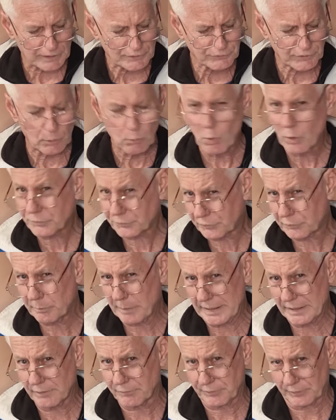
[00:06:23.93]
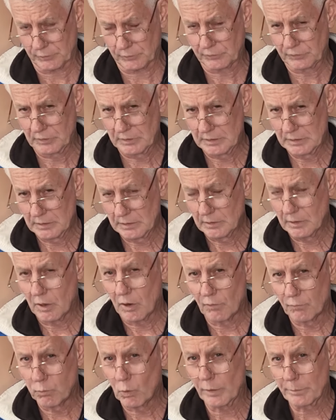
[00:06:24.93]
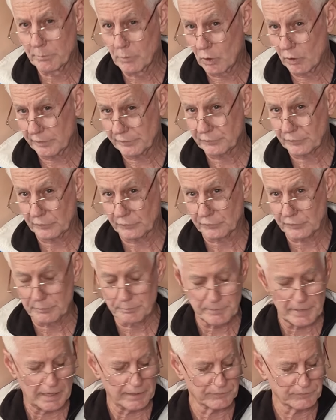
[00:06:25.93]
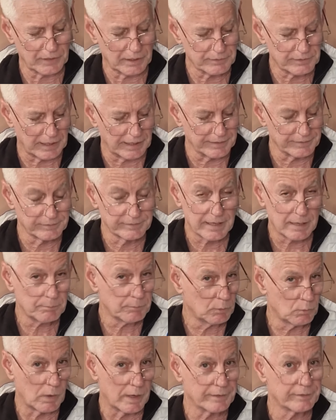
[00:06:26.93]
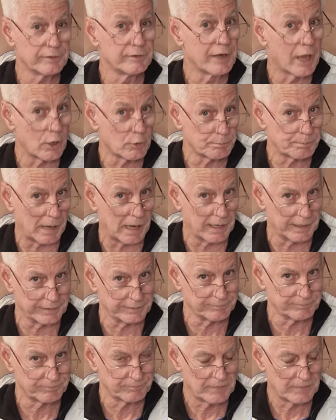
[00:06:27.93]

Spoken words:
so what's the benefits of what my system does? Okay, number one, no pain.